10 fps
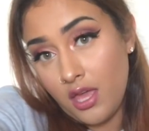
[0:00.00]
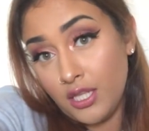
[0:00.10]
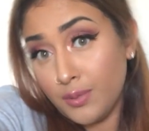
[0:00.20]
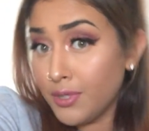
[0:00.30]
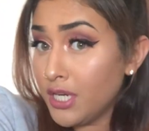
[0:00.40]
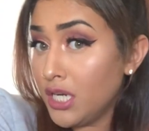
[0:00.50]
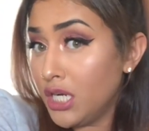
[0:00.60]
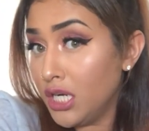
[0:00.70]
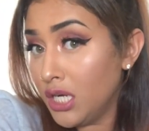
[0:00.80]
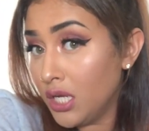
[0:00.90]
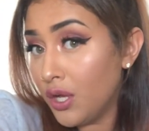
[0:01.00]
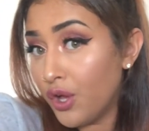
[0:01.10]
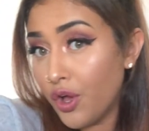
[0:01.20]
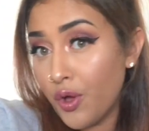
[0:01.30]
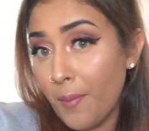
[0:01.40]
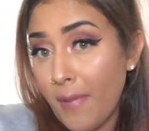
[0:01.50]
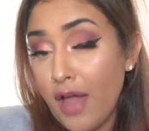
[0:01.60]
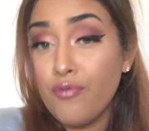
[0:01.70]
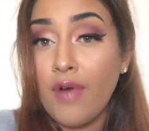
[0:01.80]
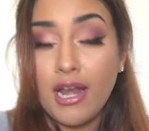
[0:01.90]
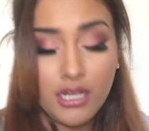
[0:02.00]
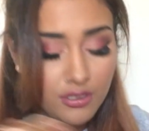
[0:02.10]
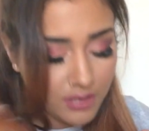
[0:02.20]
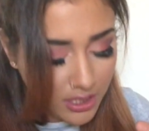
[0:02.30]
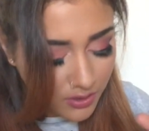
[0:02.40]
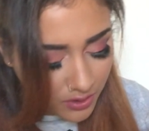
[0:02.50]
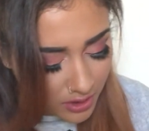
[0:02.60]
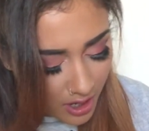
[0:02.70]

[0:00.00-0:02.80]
is where all my writing utensils